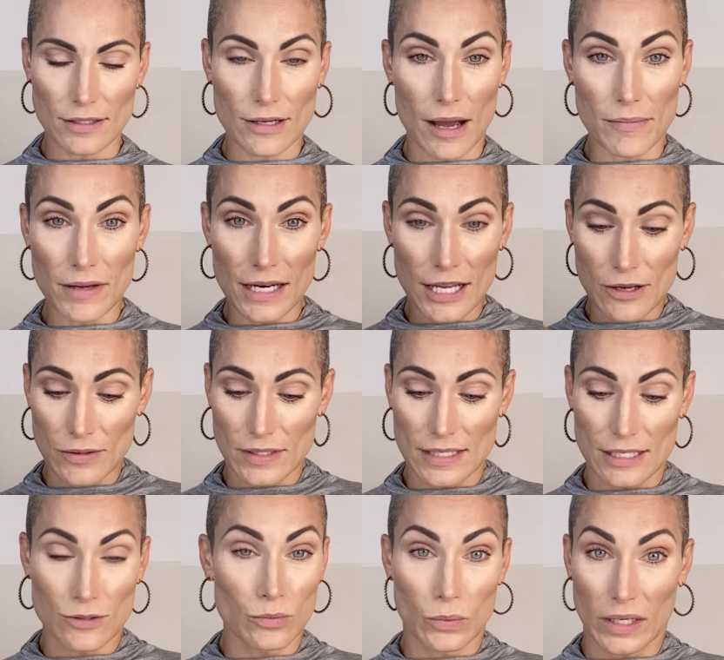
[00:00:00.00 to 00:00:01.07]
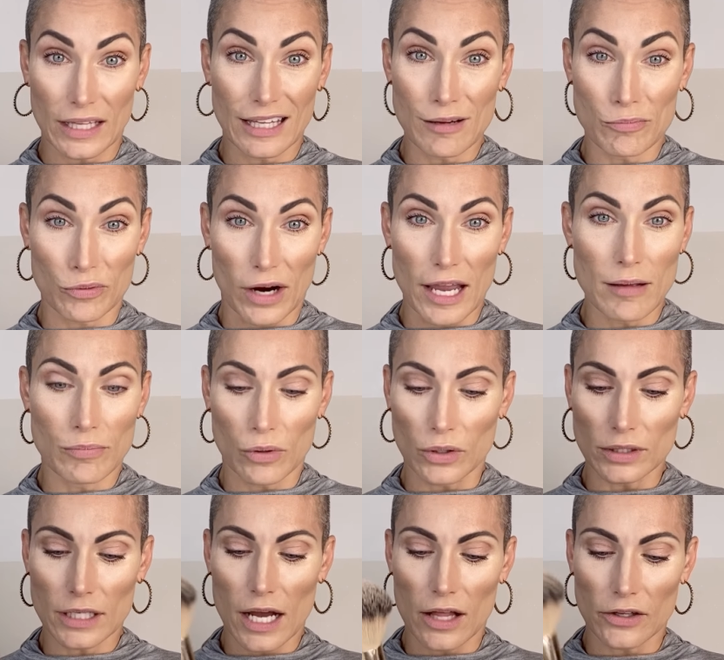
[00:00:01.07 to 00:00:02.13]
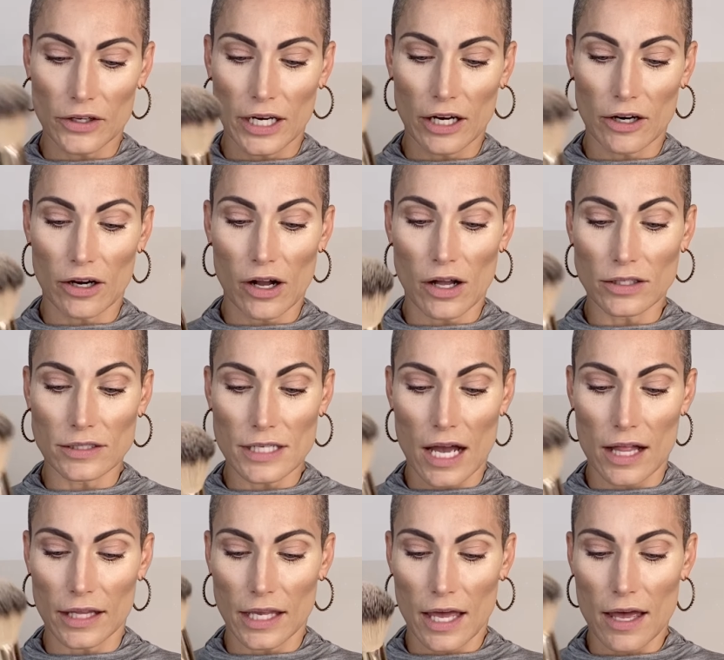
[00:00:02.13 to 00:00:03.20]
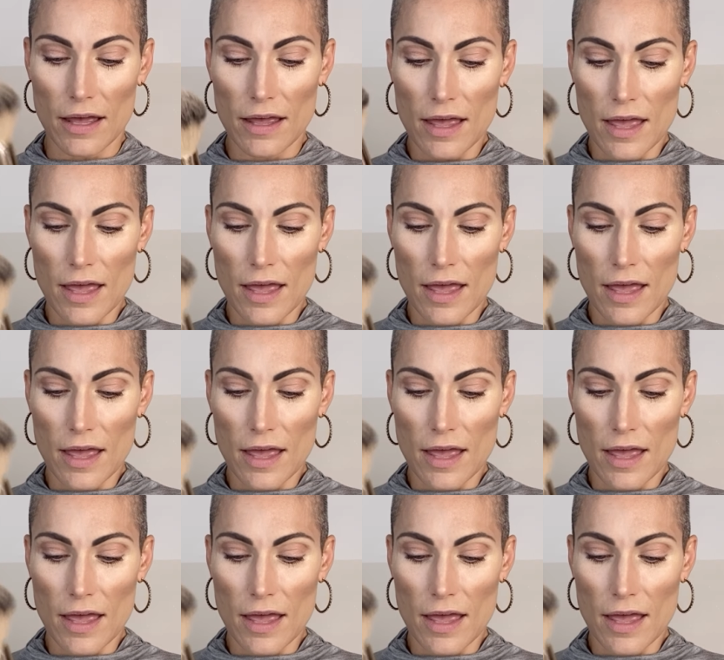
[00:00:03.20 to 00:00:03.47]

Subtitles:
So I'm gonna use this really bright, bold color here called Dahlia.